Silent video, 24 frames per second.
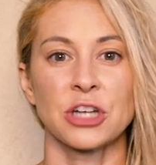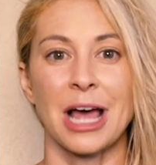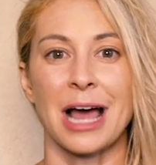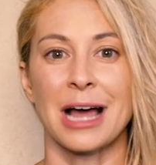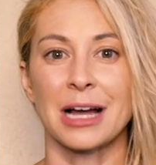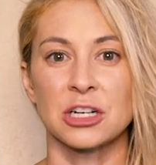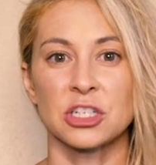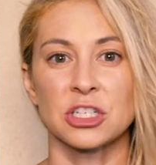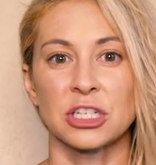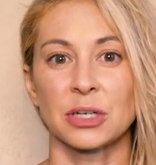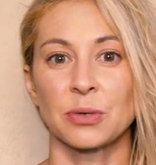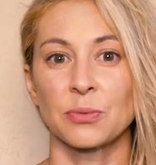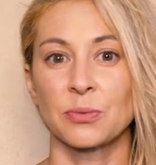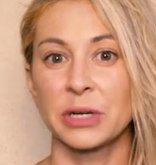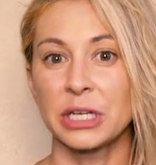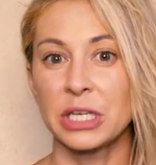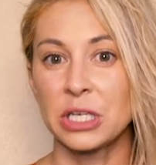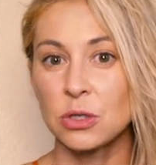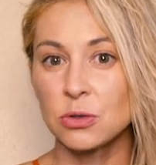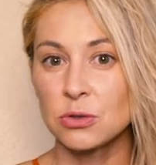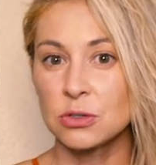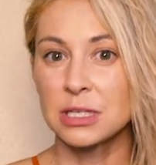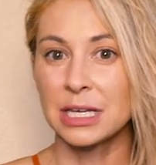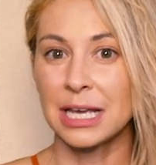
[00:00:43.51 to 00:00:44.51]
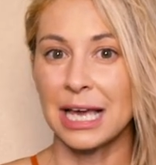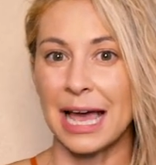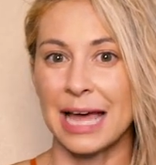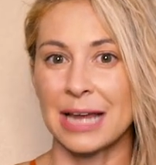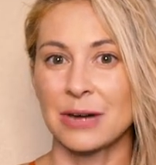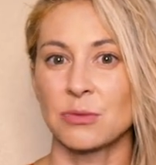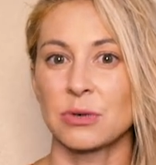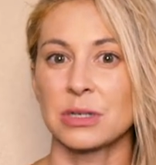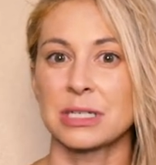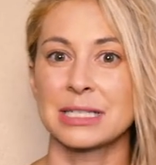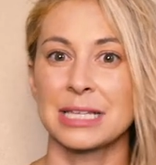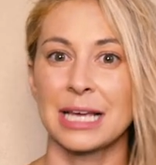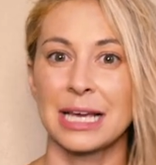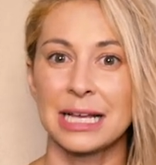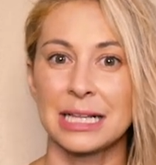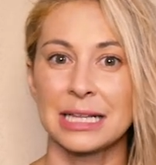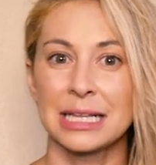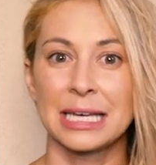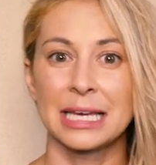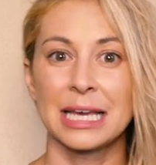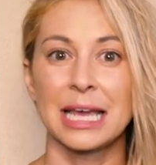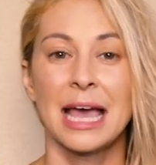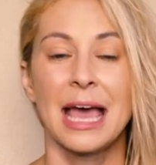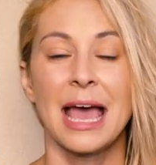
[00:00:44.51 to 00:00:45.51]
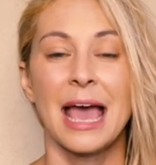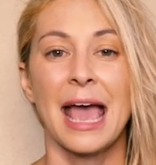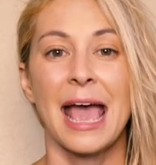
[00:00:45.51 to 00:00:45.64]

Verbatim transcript: to actually reusing and recycling